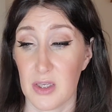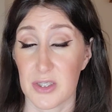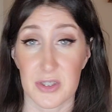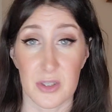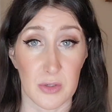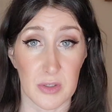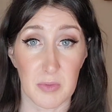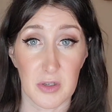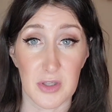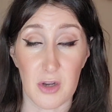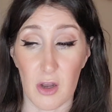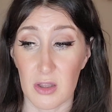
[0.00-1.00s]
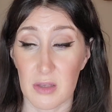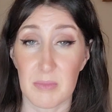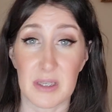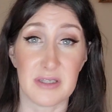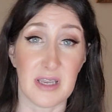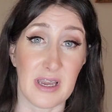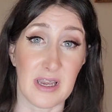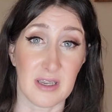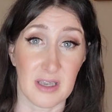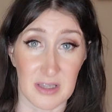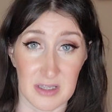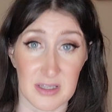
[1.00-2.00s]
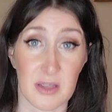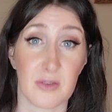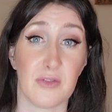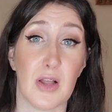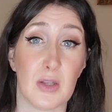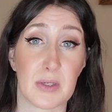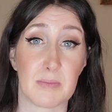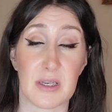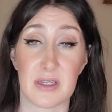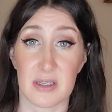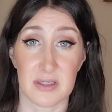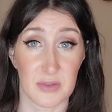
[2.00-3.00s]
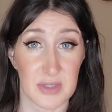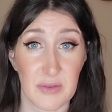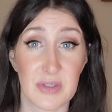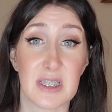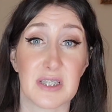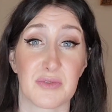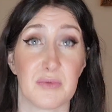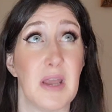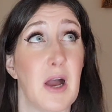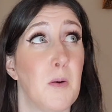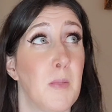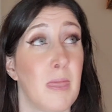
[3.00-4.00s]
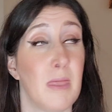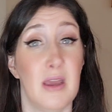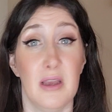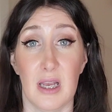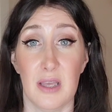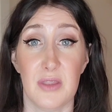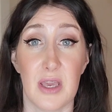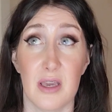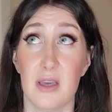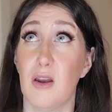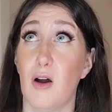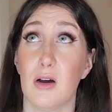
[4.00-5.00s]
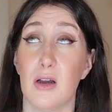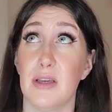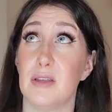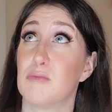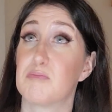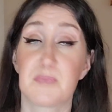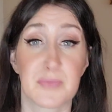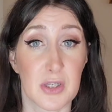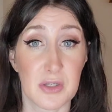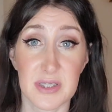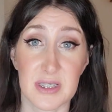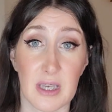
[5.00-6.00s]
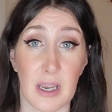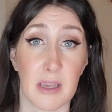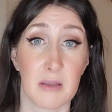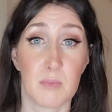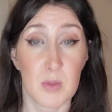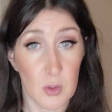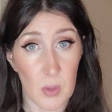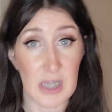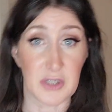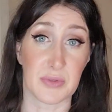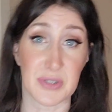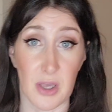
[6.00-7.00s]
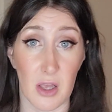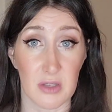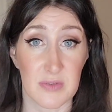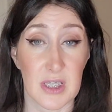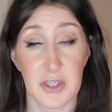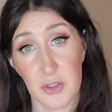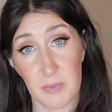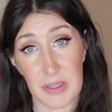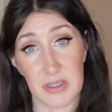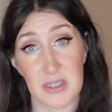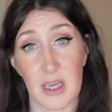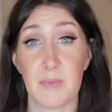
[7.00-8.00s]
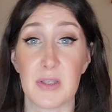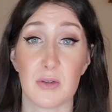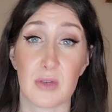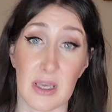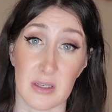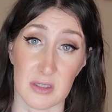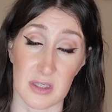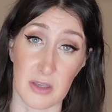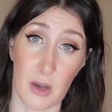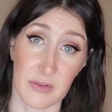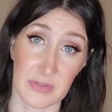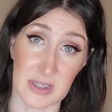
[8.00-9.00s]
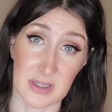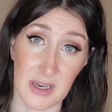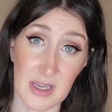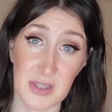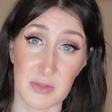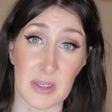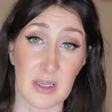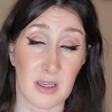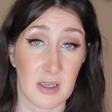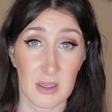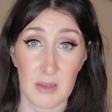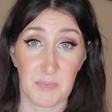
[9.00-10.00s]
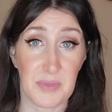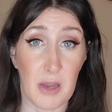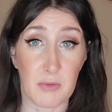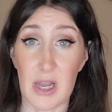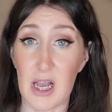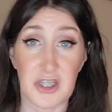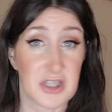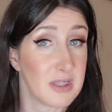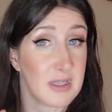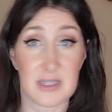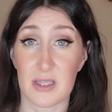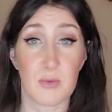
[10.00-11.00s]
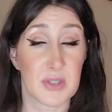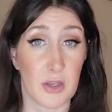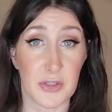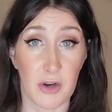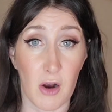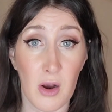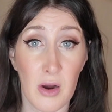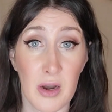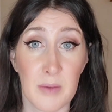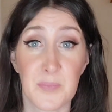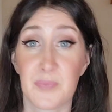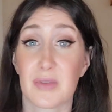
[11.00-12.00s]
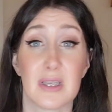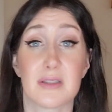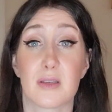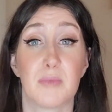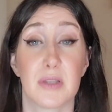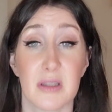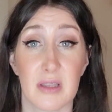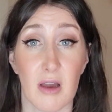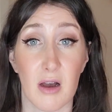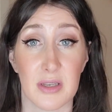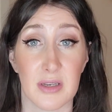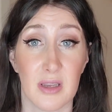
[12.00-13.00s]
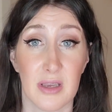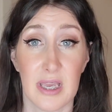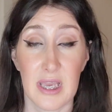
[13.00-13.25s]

So you book the call on Monday and they say the following Monday, so 7 days from now. And then on Thursday, the rash resolves. So by the time that you get into the office the next week, that rash that, let's say, was on your arm is completely gone.